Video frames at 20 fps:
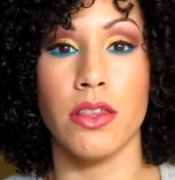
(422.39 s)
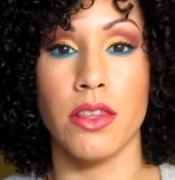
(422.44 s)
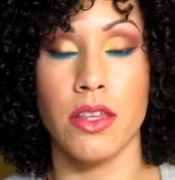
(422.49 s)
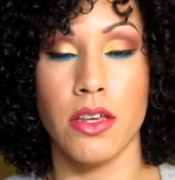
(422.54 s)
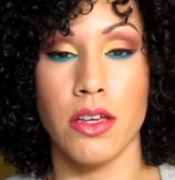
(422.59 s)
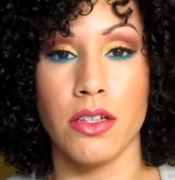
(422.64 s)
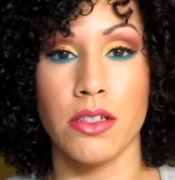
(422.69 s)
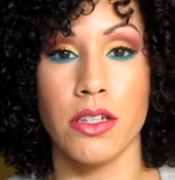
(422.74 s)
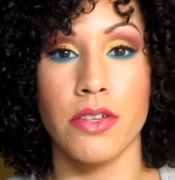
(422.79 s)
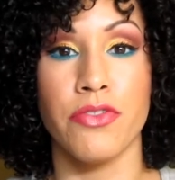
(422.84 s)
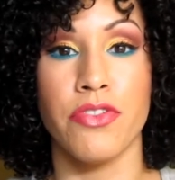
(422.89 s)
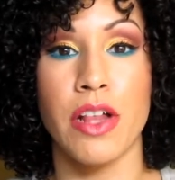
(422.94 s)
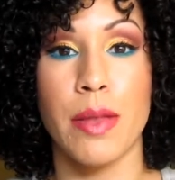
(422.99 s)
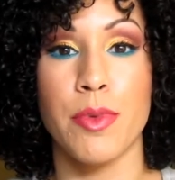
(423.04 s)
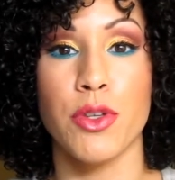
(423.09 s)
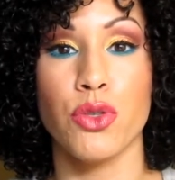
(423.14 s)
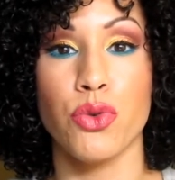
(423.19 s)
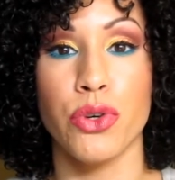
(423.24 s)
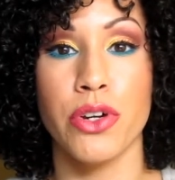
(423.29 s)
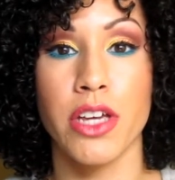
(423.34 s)
these
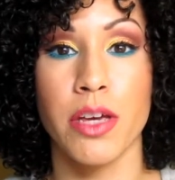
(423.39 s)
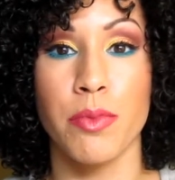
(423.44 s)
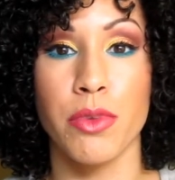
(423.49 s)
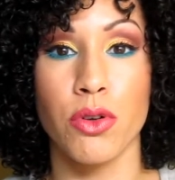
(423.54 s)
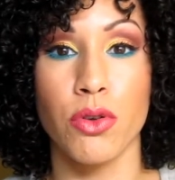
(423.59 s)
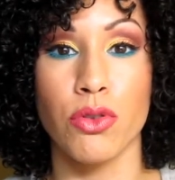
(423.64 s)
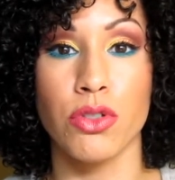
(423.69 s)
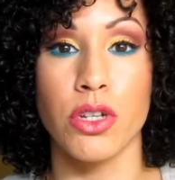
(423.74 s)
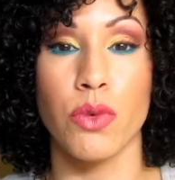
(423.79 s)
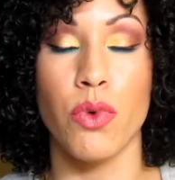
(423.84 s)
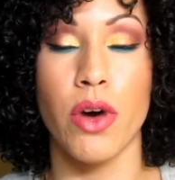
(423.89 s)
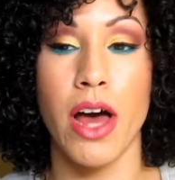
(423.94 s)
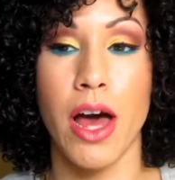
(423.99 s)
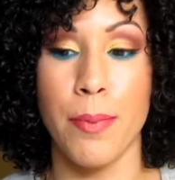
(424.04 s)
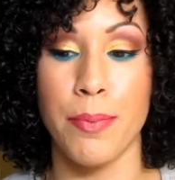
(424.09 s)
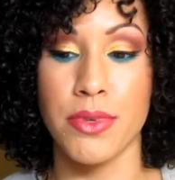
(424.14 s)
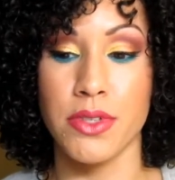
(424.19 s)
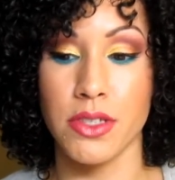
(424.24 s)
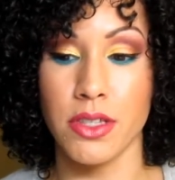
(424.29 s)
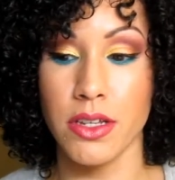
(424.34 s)
inflammatory chemicals, and what
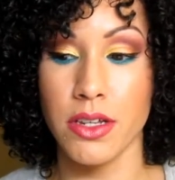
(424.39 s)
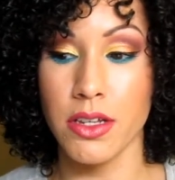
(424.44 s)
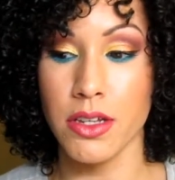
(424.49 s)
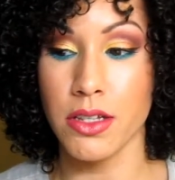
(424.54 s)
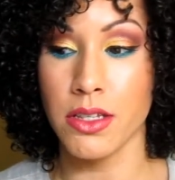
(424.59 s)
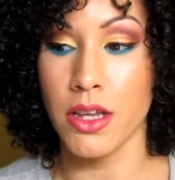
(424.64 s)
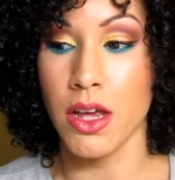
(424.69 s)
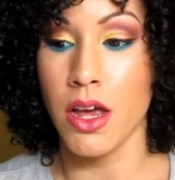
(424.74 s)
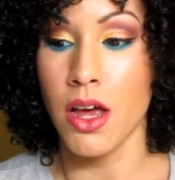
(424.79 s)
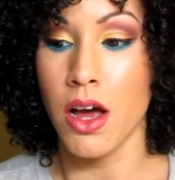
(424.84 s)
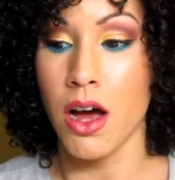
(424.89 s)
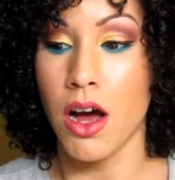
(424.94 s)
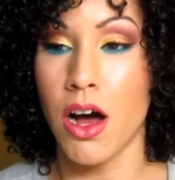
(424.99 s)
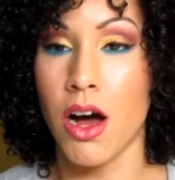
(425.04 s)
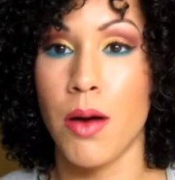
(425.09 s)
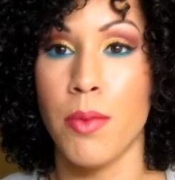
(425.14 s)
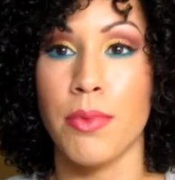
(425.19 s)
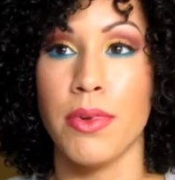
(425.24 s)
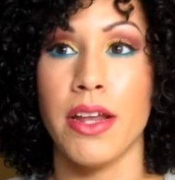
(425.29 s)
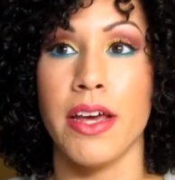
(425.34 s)
happens is
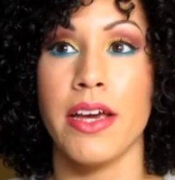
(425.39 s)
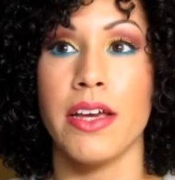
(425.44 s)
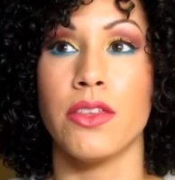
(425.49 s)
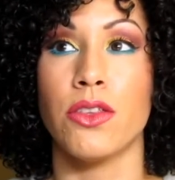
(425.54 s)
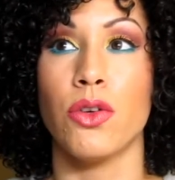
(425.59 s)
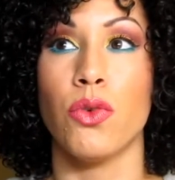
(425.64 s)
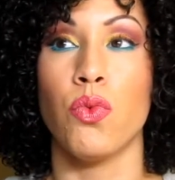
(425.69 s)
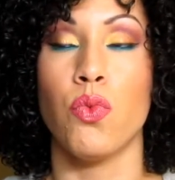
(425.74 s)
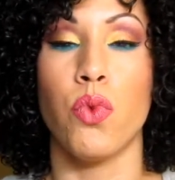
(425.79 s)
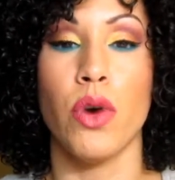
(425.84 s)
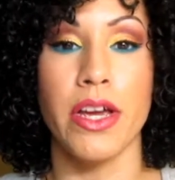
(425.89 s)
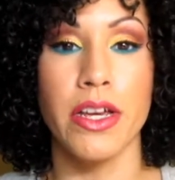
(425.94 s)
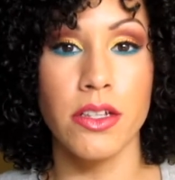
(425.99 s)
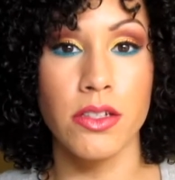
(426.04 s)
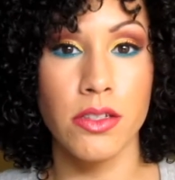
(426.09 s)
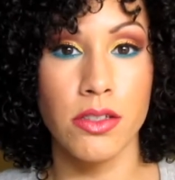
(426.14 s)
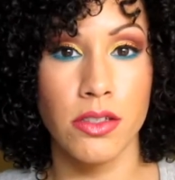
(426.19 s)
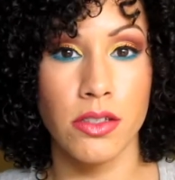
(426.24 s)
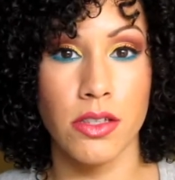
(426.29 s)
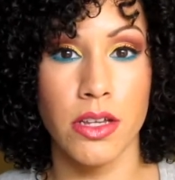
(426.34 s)
like the
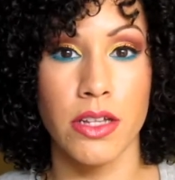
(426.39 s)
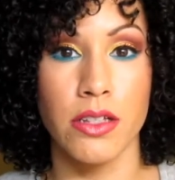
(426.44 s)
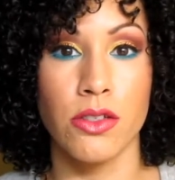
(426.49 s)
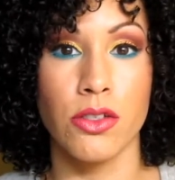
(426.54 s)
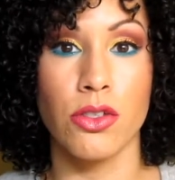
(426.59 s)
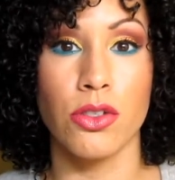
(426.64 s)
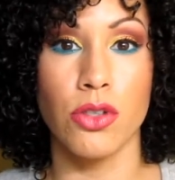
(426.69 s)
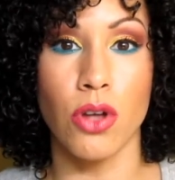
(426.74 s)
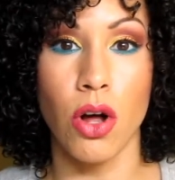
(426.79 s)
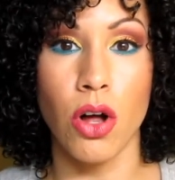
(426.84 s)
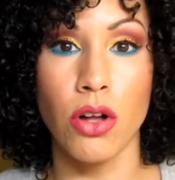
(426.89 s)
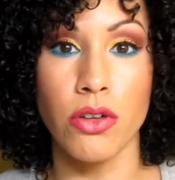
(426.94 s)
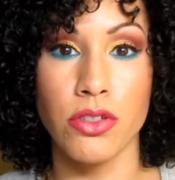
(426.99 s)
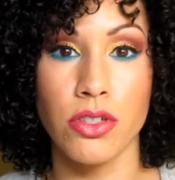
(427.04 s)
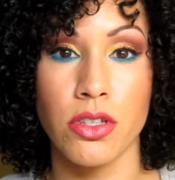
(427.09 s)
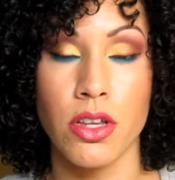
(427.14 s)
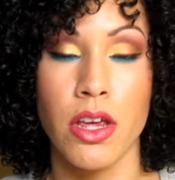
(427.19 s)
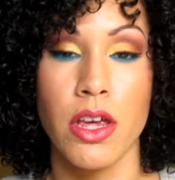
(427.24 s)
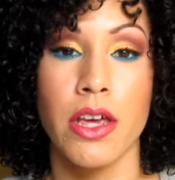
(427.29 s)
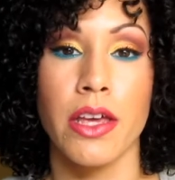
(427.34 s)
wastes and
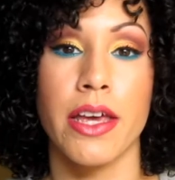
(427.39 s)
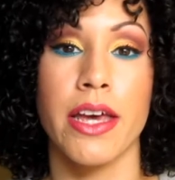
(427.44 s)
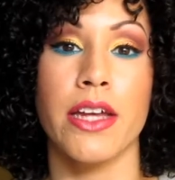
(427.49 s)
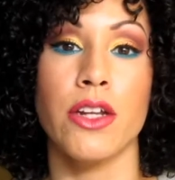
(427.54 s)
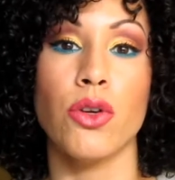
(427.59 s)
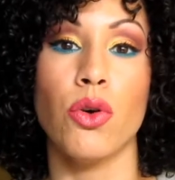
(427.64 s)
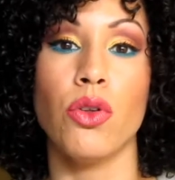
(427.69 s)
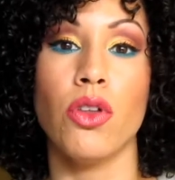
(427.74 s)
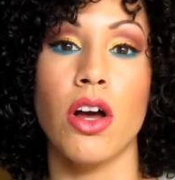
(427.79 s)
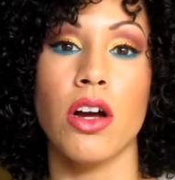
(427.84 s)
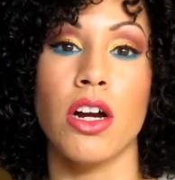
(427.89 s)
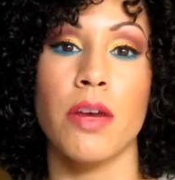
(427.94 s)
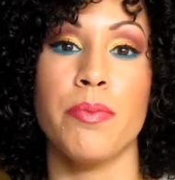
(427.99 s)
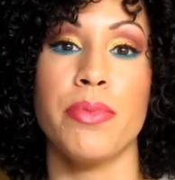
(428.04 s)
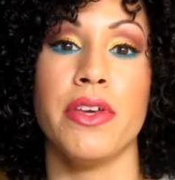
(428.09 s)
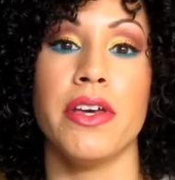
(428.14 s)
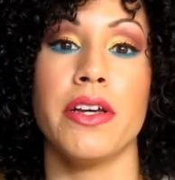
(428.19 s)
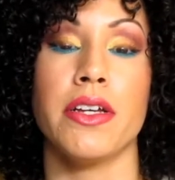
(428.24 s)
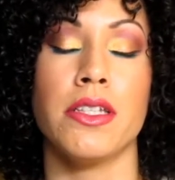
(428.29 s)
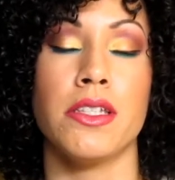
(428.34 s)
salts can no longer
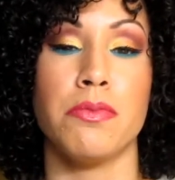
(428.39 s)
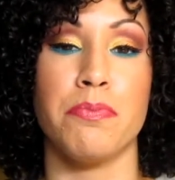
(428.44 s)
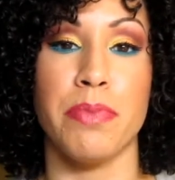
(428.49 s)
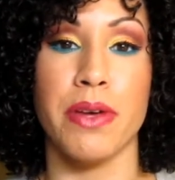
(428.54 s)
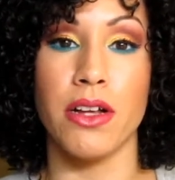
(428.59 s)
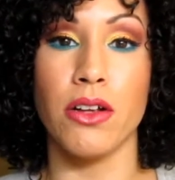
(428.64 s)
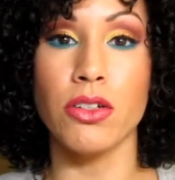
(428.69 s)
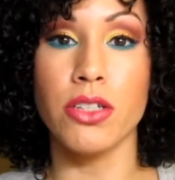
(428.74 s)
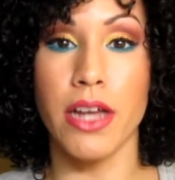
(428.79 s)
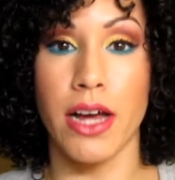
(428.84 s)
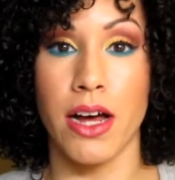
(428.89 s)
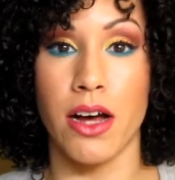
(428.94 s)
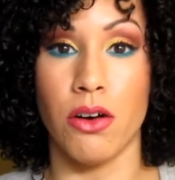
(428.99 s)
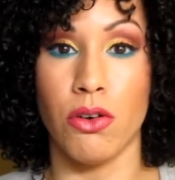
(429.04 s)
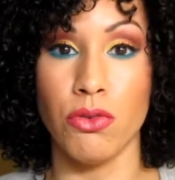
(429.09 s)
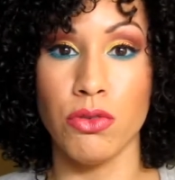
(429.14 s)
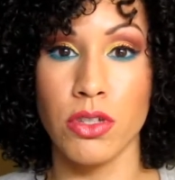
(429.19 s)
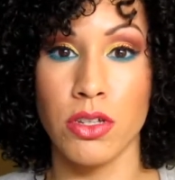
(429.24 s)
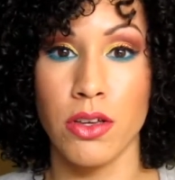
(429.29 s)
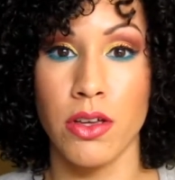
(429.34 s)
be expelled
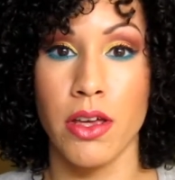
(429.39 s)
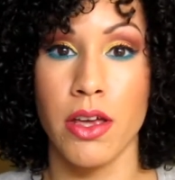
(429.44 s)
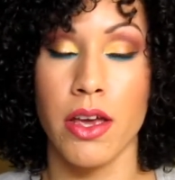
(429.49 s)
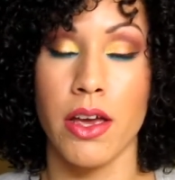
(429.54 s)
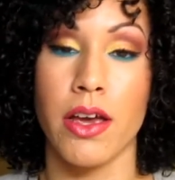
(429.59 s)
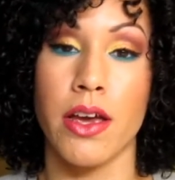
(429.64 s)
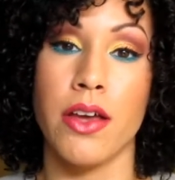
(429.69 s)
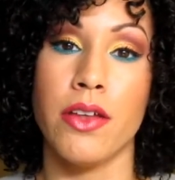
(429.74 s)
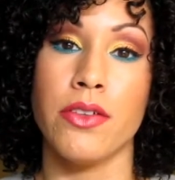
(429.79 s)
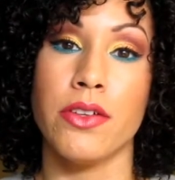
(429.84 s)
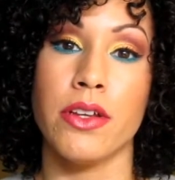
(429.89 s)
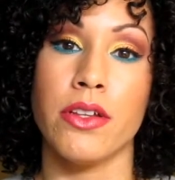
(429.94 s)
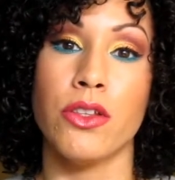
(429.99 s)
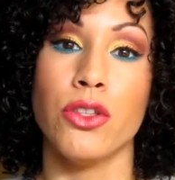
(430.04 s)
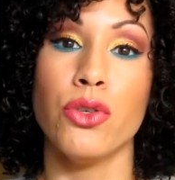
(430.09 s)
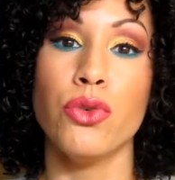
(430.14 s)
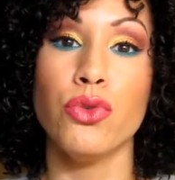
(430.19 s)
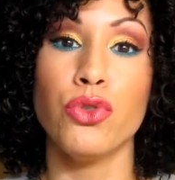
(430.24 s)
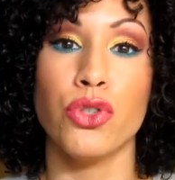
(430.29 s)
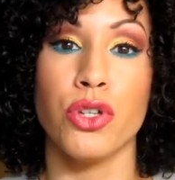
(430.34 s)
out, and
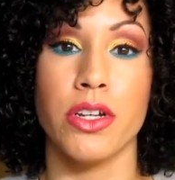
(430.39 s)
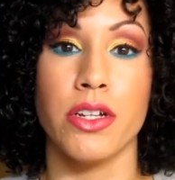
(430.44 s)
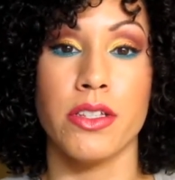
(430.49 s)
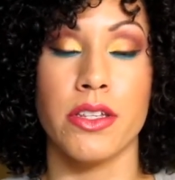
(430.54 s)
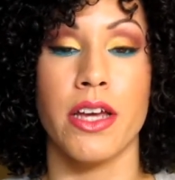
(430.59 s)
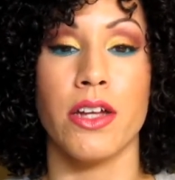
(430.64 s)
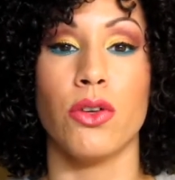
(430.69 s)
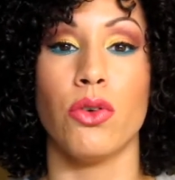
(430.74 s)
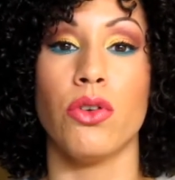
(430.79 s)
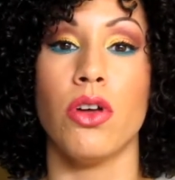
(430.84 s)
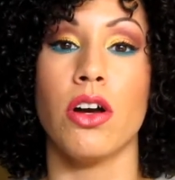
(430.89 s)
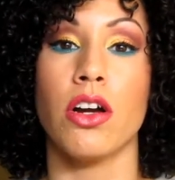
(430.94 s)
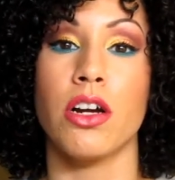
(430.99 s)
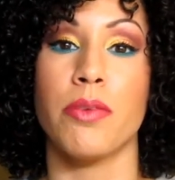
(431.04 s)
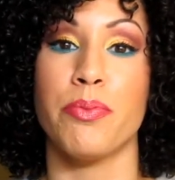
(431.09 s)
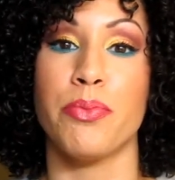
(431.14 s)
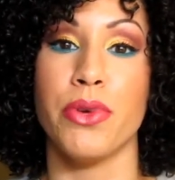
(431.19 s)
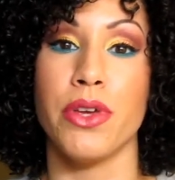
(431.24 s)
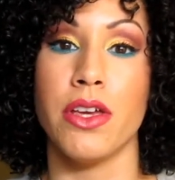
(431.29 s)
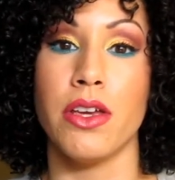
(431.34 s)
nutrients can no longer
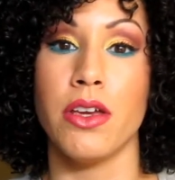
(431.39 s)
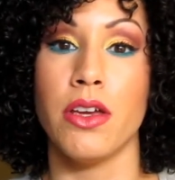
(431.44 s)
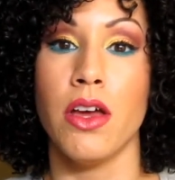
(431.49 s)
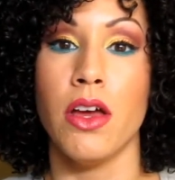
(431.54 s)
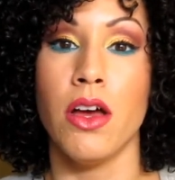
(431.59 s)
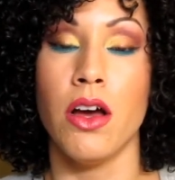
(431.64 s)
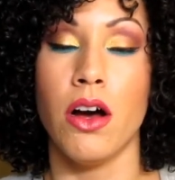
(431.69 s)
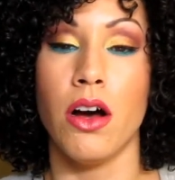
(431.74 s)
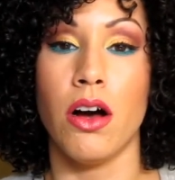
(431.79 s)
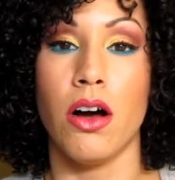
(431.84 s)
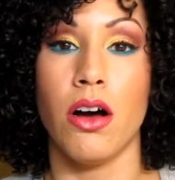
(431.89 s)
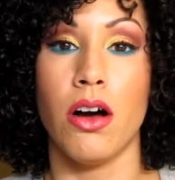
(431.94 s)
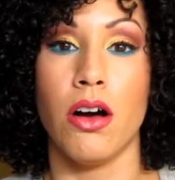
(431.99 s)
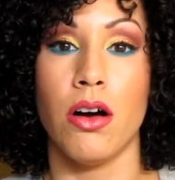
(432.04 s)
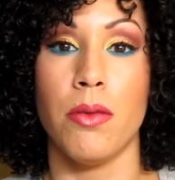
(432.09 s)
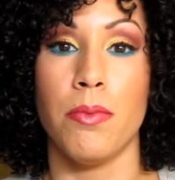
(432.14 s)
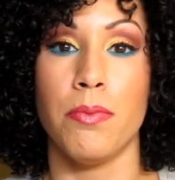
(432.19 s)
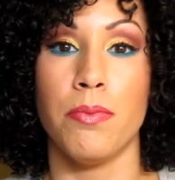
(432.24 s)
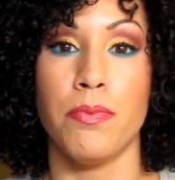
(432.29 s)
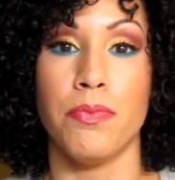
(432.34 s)
be
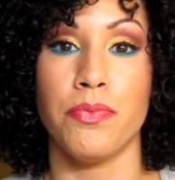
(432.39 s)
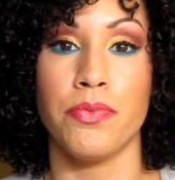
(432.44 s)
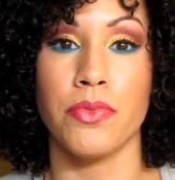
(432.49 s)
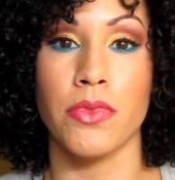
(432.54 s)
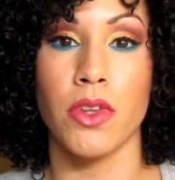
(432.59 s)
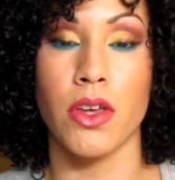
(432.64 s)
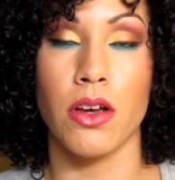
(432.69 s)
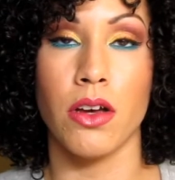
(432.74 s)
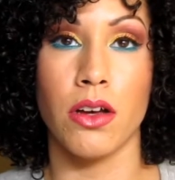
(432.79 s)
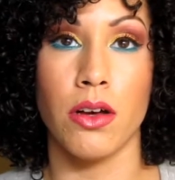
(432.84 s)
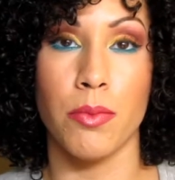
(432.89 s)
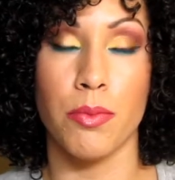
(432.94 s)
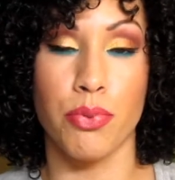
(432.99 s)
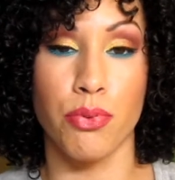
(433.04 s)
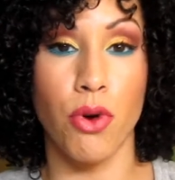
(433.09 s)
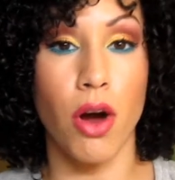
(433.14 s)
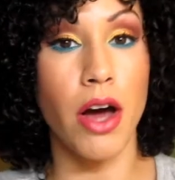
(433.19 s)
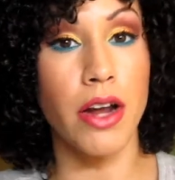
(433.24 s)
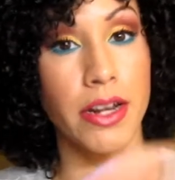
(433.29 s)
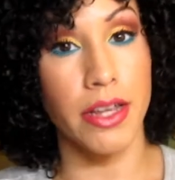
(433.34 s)

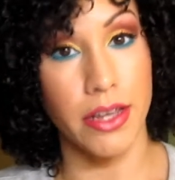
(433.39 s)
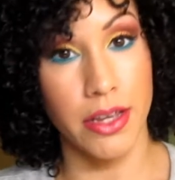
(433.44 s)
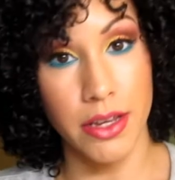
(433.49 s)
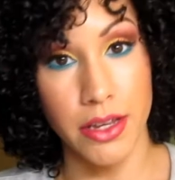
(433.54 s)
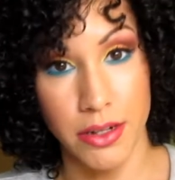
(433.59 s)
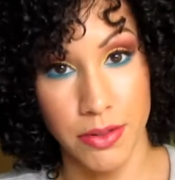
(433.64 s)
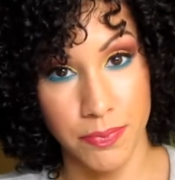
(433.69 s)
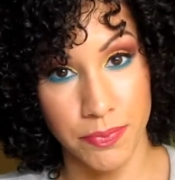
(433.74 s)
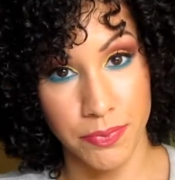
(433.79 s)
brought in.